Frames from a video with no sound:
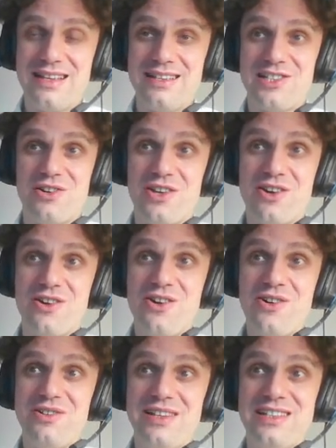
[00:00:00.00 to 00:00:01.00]
So your
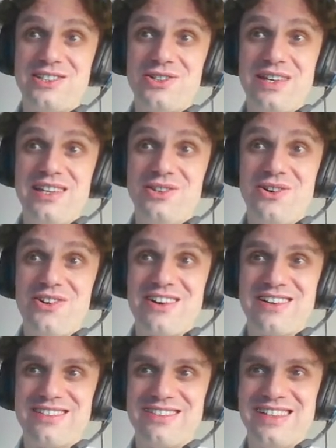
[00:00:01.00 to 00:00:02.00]
goal is to
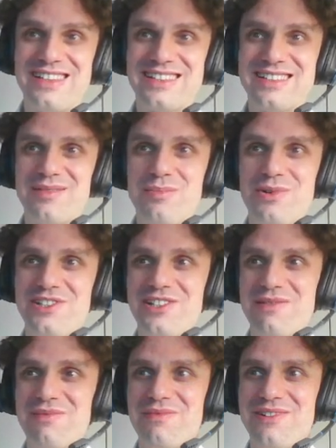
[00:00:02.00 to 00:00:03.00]
ignore this
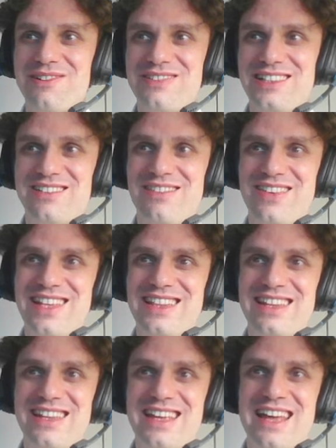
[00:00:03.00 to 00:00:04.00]
bottom of this
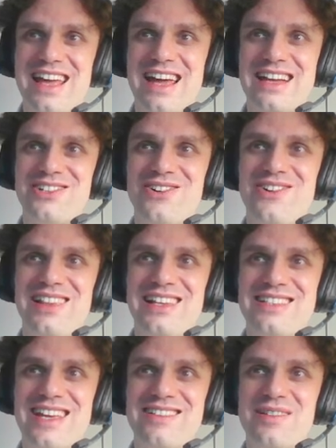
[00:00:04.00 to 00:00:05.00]
ravine and only
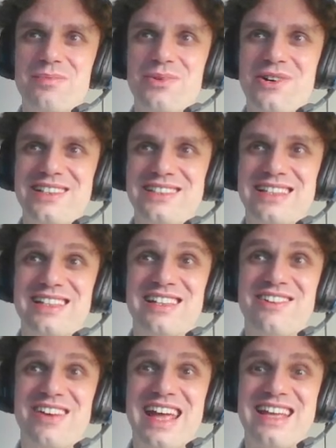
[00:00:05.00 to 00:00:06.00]
take the points that
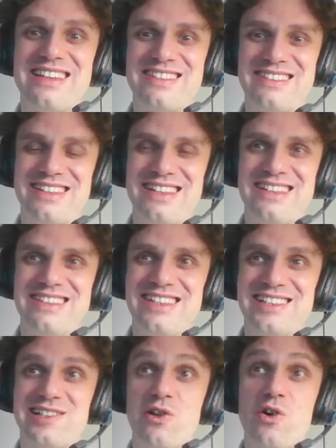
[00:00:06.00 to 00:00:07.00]
create
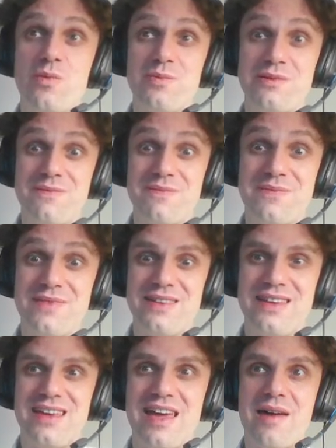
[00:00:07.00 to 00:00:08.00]
the slope
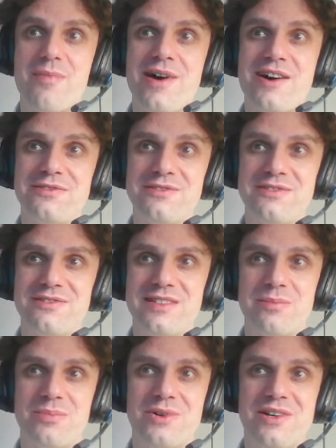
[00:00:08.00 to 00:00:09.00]
above
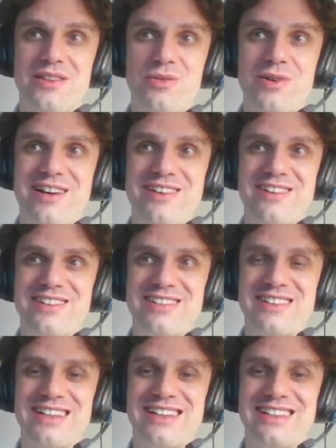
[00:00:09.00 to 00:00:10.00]
the point where
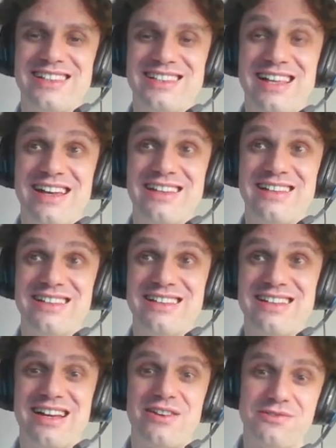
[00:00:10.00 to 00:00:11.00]
this line
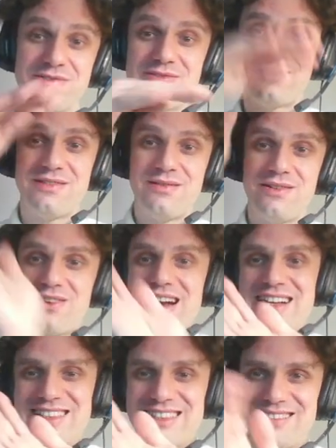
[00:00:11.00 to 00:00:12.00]
kind of
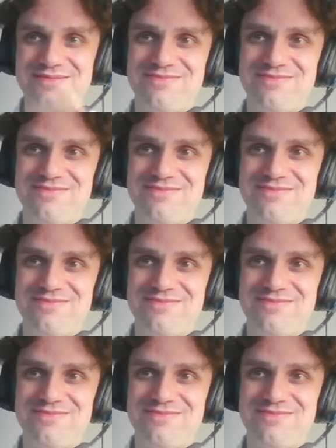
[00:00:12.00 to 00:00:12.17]
cracks.